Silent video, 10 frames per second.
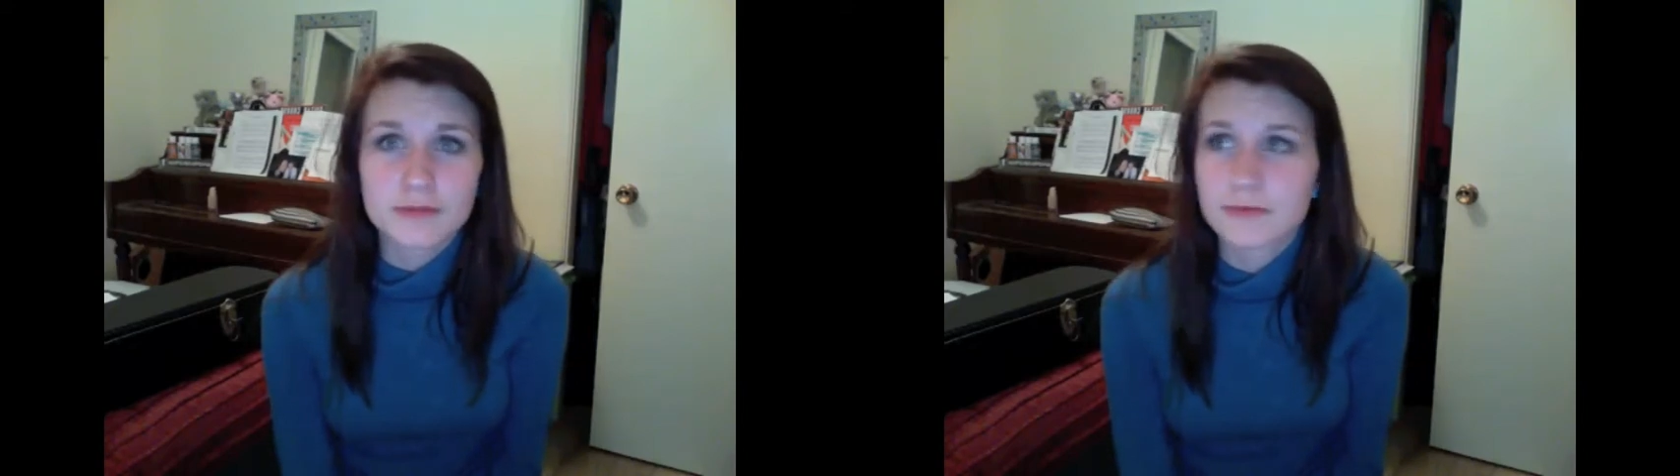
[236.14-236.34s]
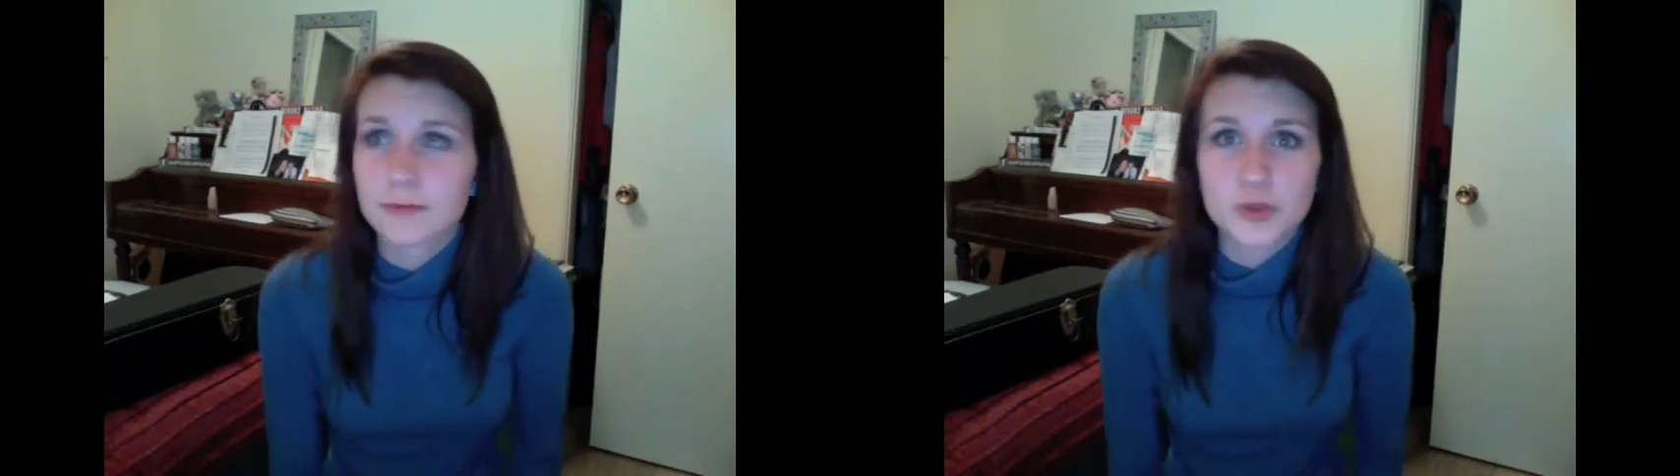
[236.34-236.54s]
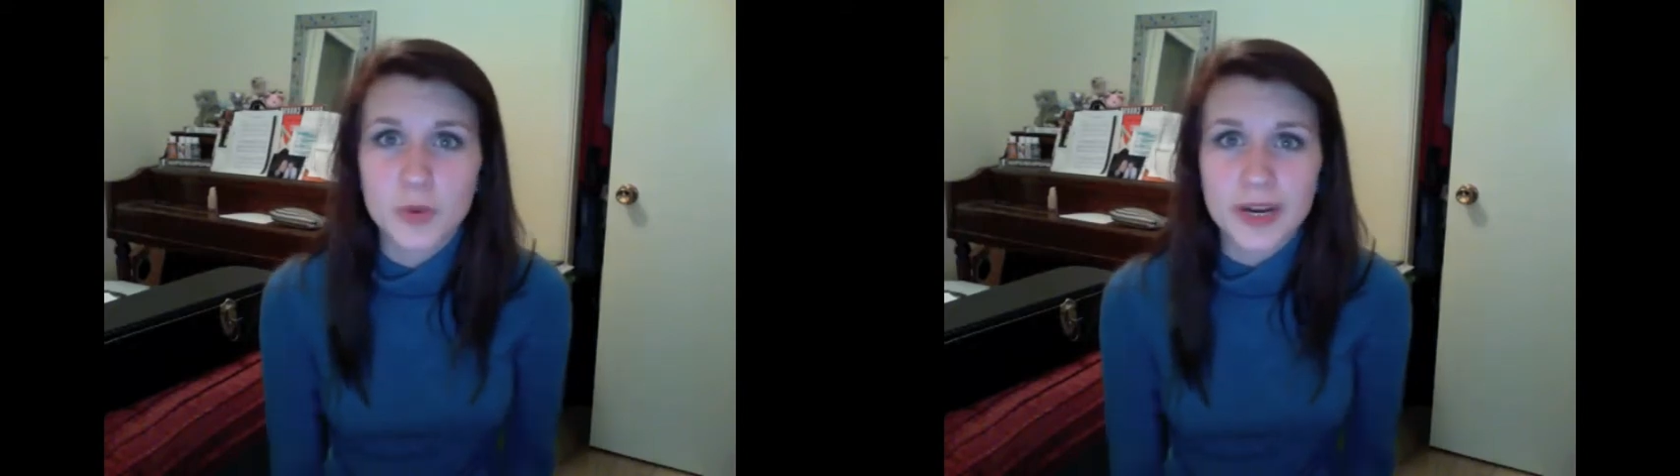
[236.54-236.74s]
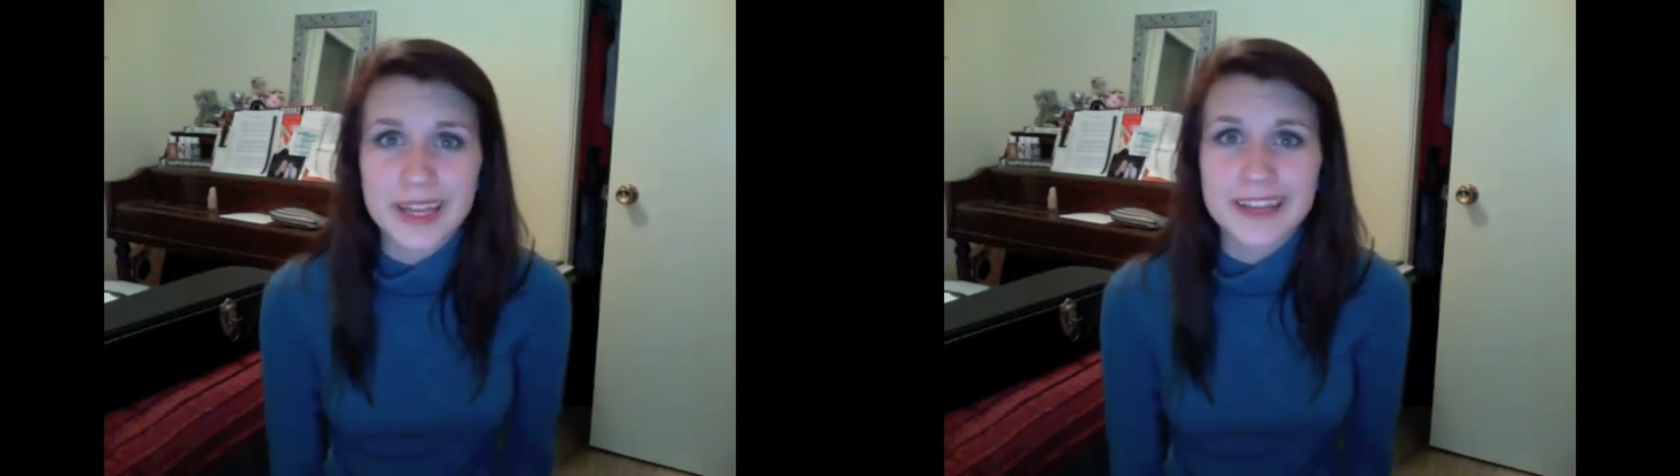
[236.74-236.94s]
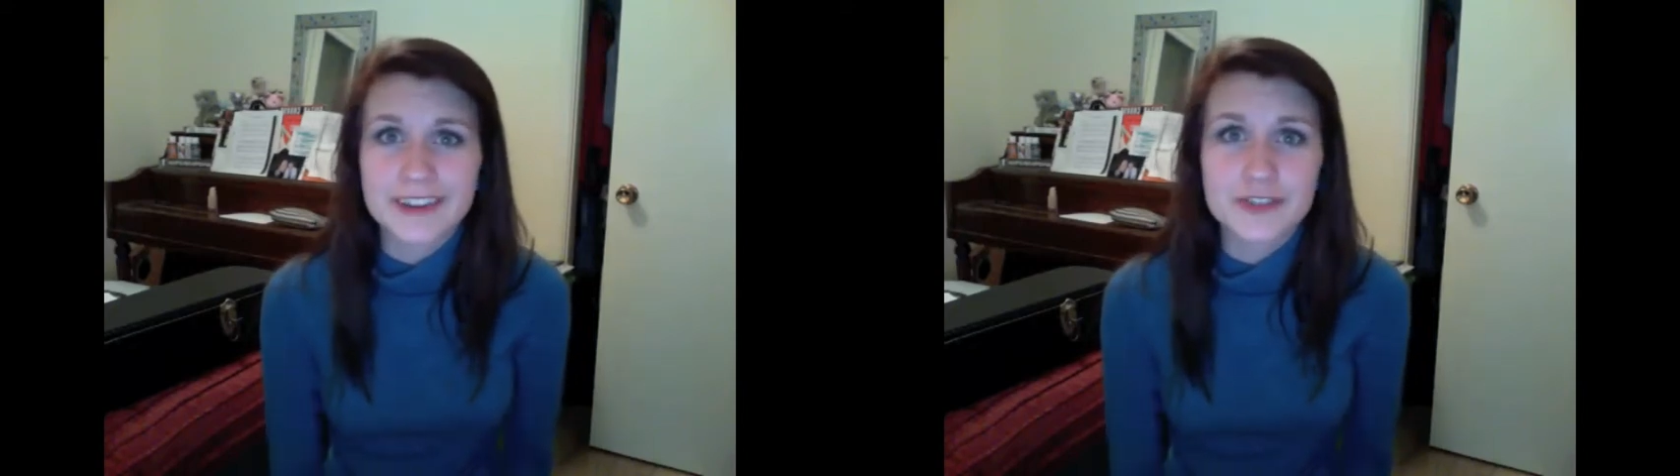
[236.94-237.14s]

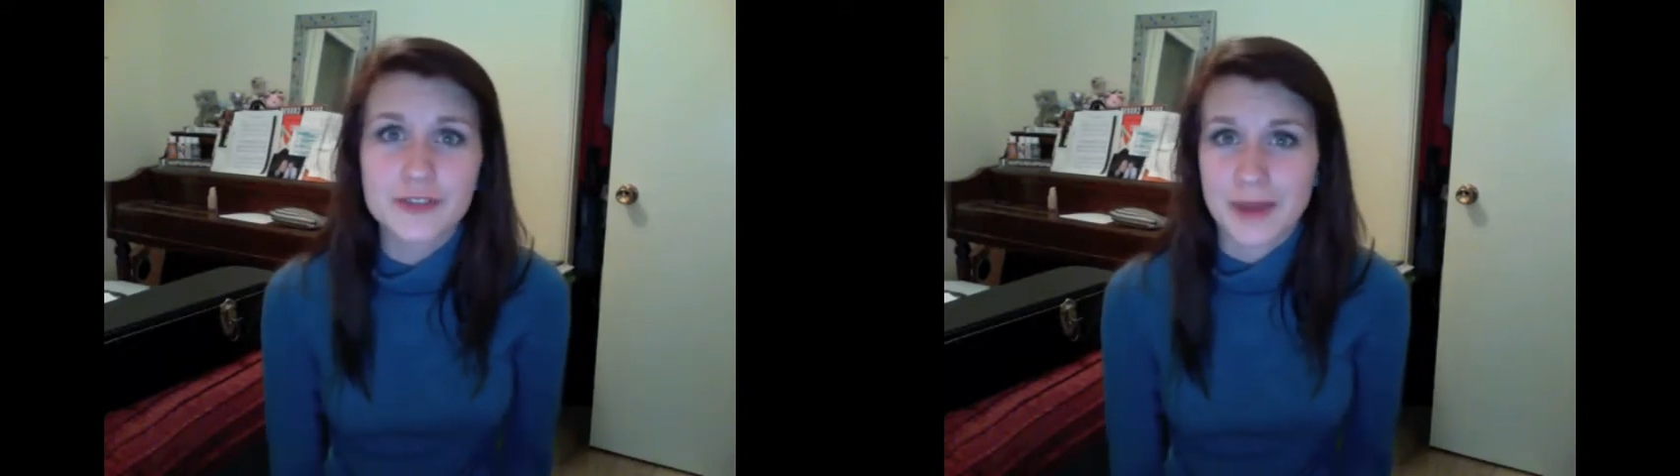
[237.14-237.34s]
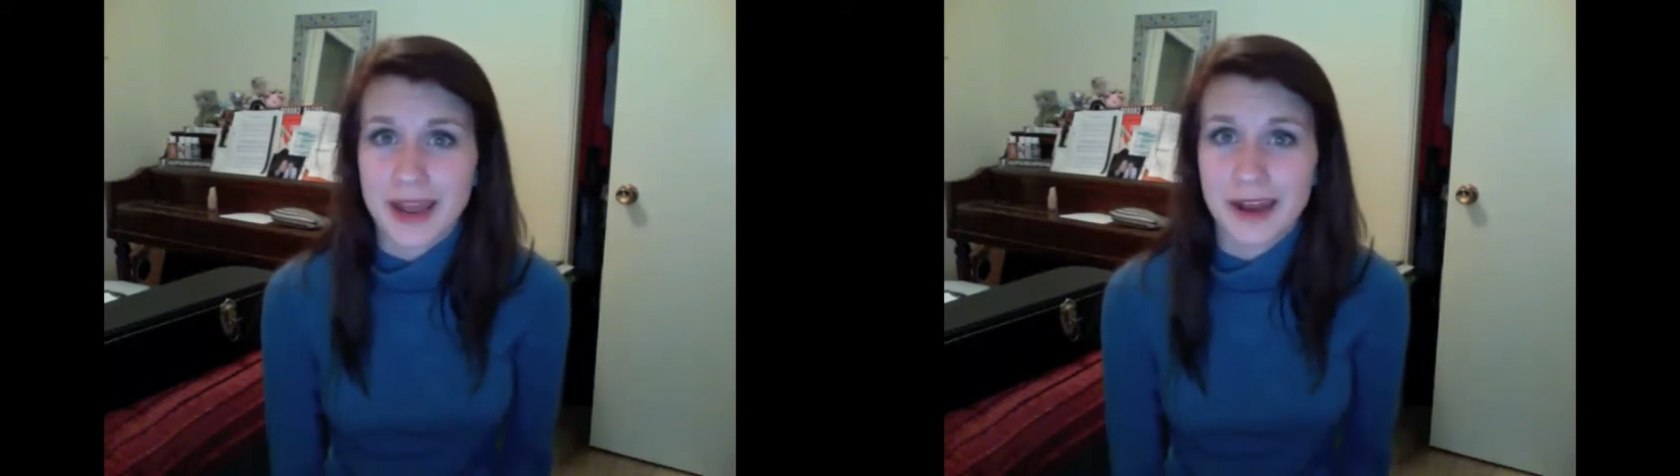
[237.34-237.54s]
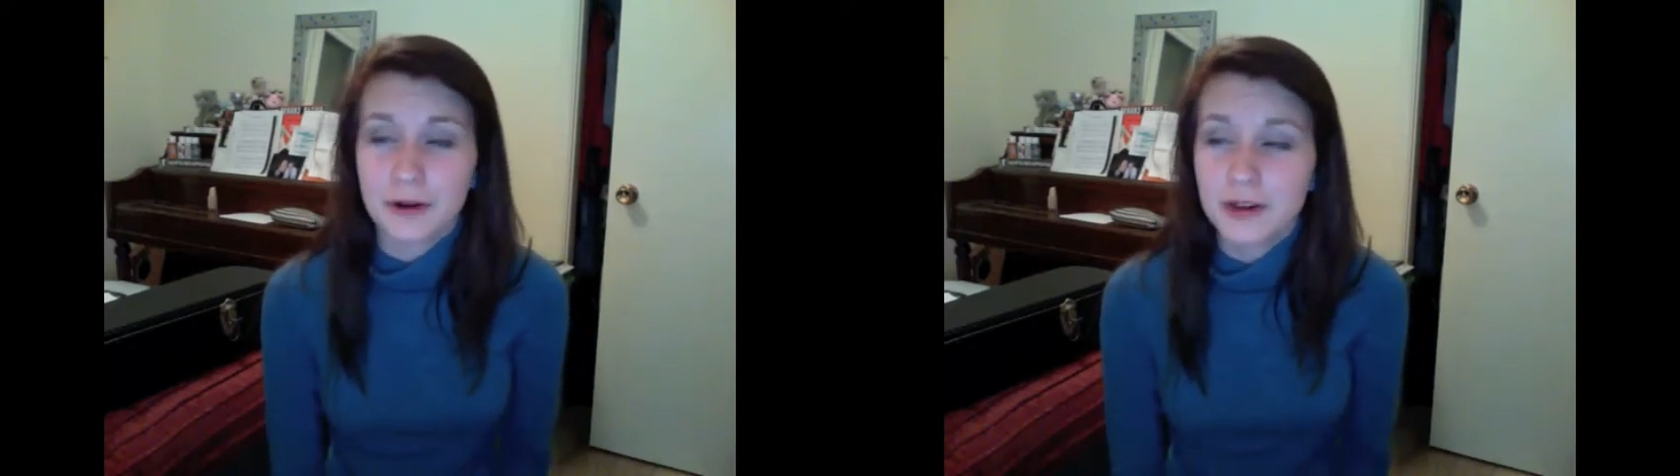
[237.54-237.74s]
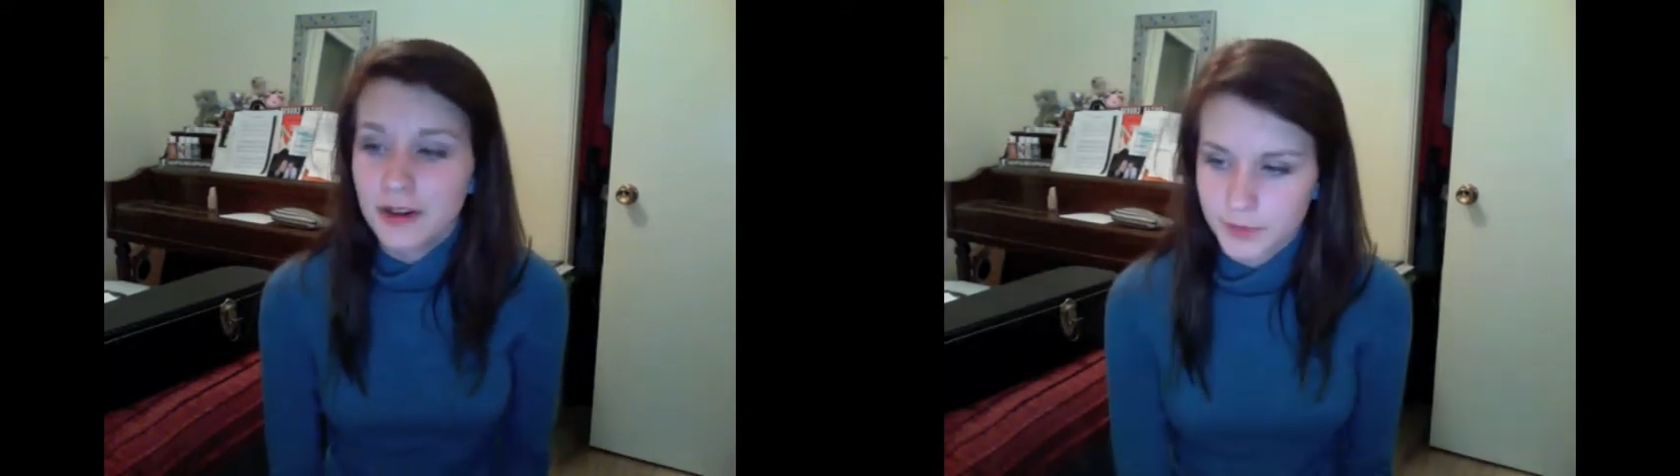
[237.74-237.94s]
20 years from now.